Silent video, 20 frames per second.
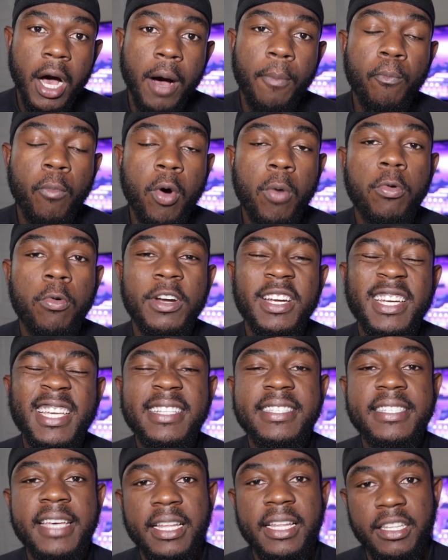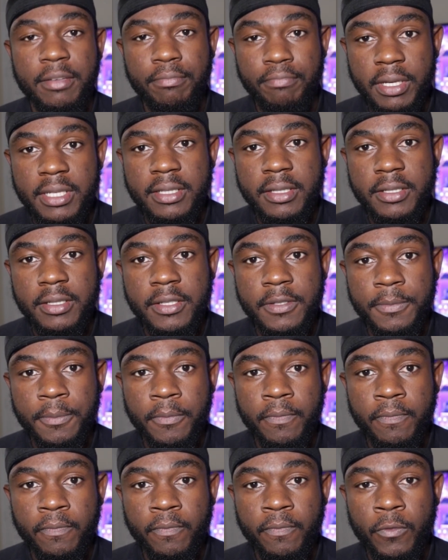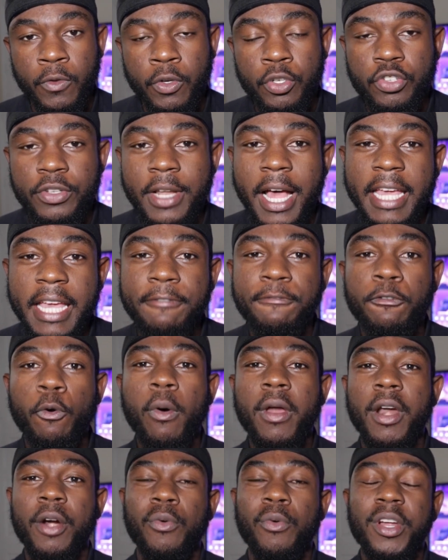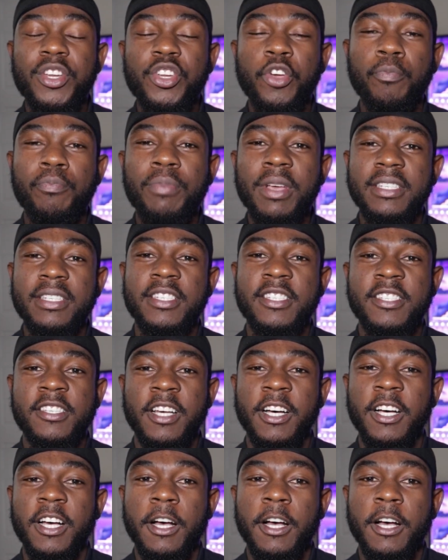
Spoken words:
a mobile detailing business. So now, if you want to run your business